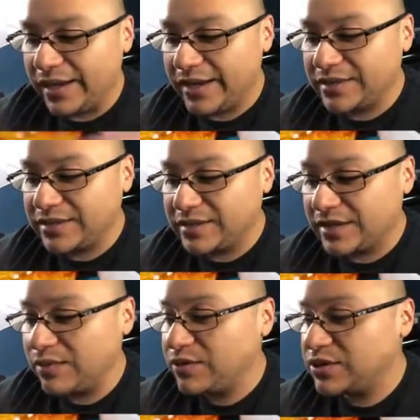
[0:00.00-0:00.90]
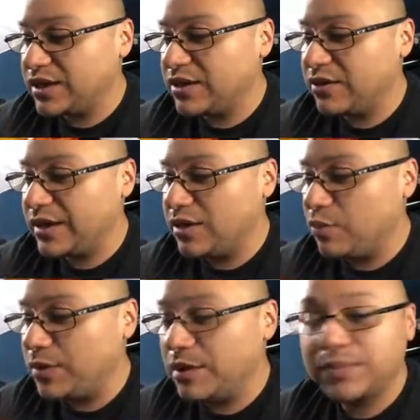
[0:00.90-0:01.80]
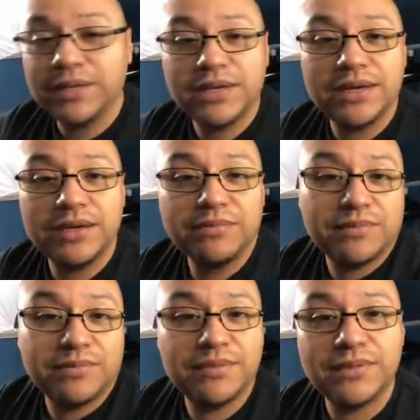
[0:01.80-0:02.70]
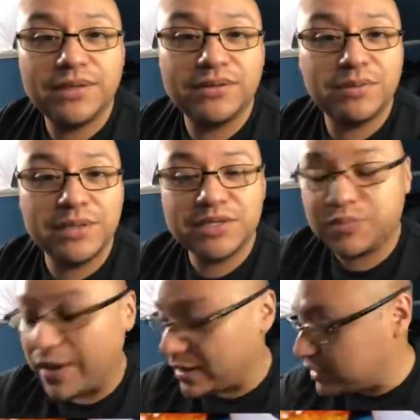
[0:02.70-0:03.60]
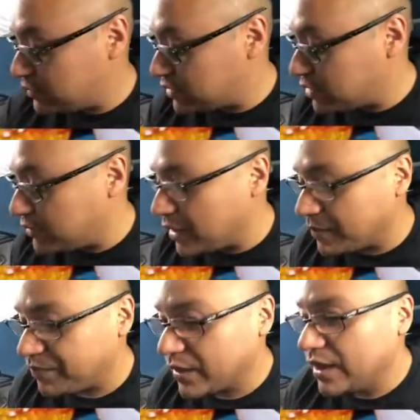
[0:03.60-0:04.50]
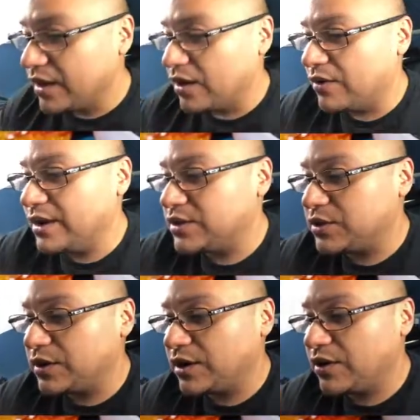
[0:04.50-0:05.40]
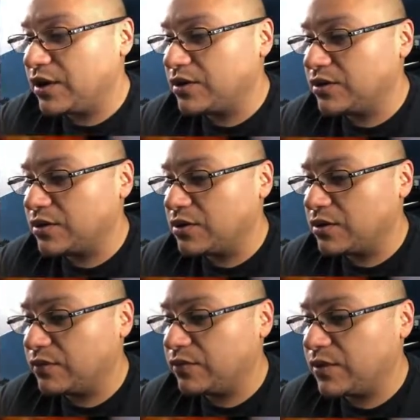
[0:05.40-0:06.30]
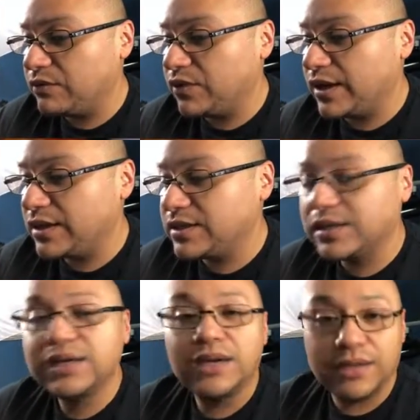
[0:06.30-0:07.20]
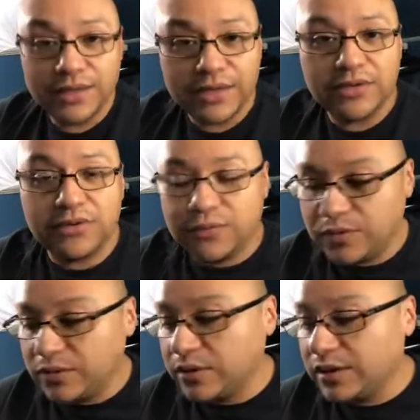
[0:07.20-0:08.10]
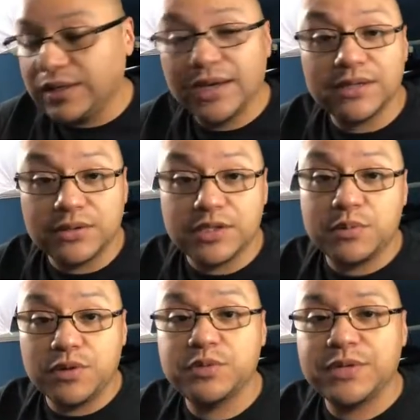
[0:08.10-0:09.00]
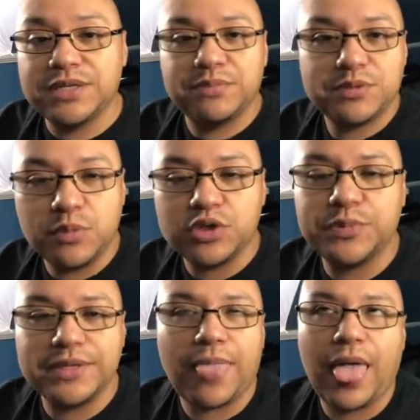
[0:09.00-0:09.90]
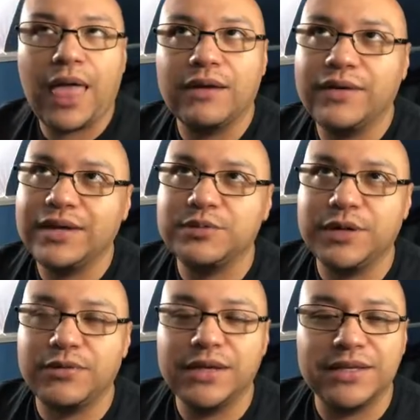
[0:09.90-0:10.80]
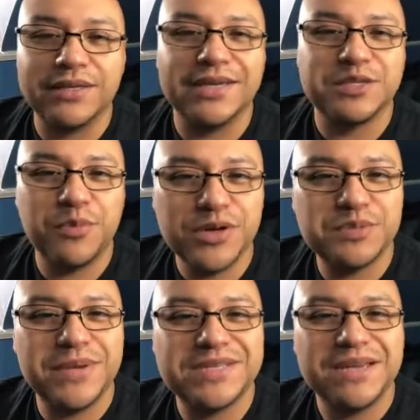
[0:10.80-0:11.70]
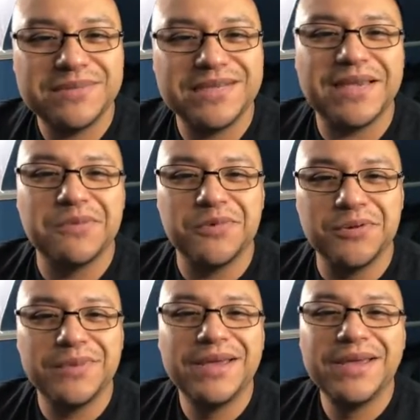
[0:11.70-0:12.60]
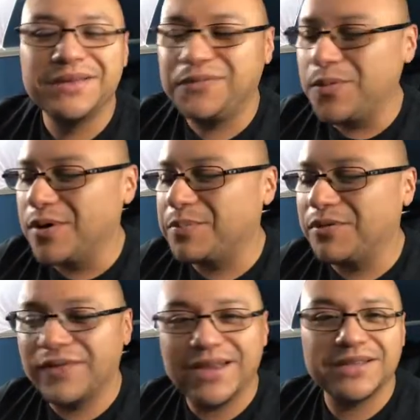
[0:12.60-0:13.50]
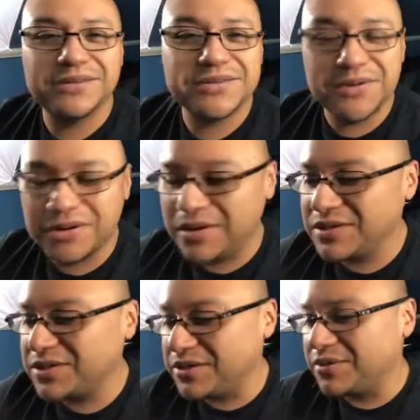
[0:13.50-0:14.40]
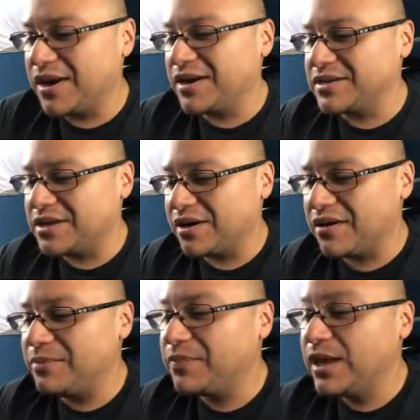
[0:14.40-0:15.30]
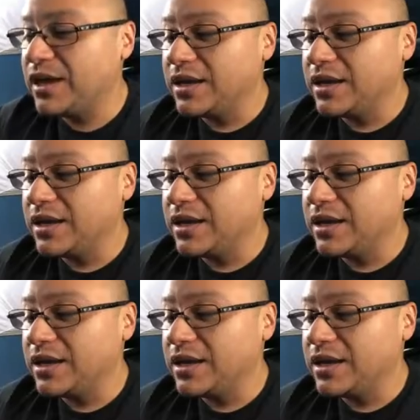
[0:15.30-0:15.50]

And uh, today we're just gonna go ahead and open up the, um, you know, the blister pack and see what's going on. All right, so there you go. Another code card for one of you guys. Thank you for the uh, to the sports sports pick. if I can speak correctly today. Sports page MC Game Room for providing those code cards to you guys. All right.